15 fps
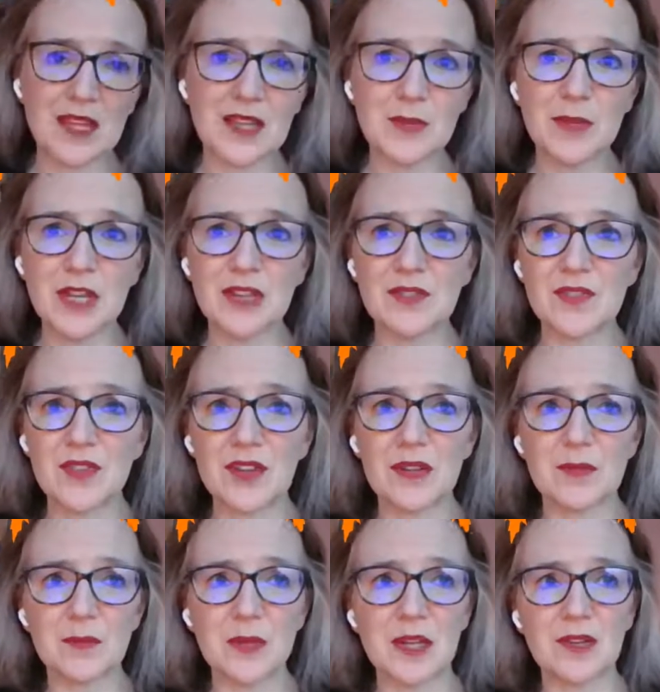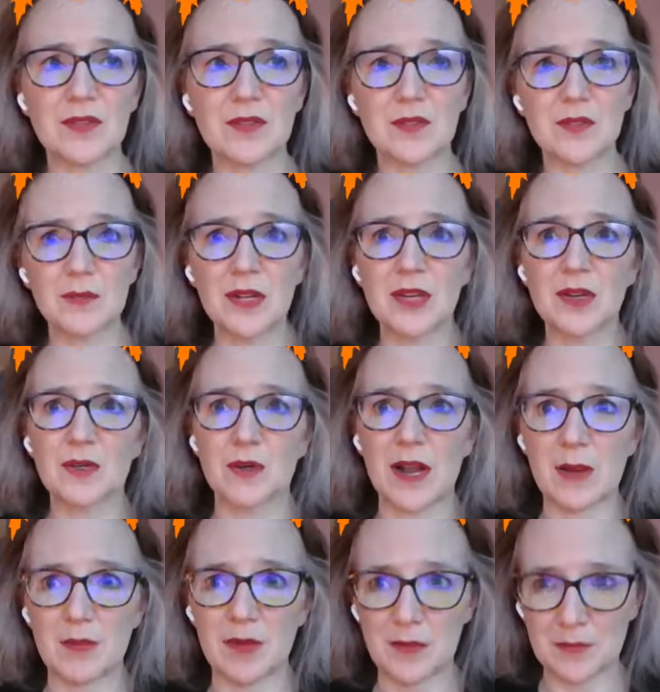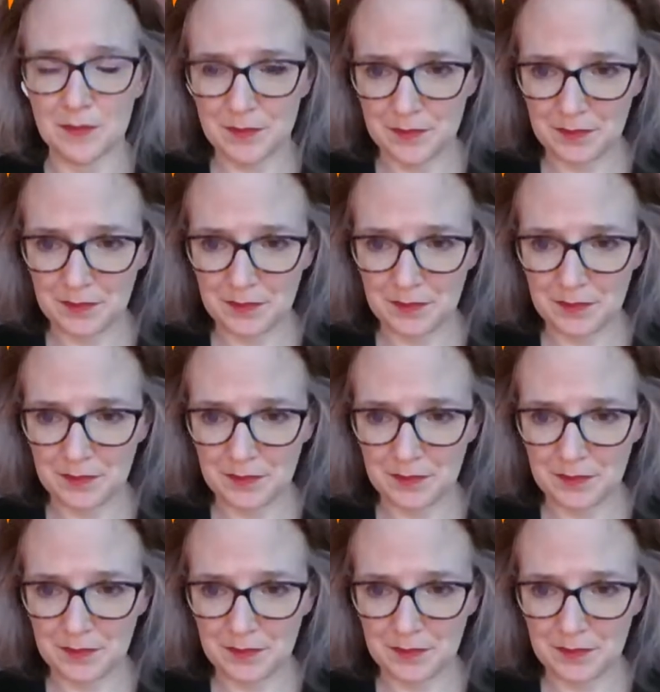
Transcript: let me go see. Let me go. Let me go grab it.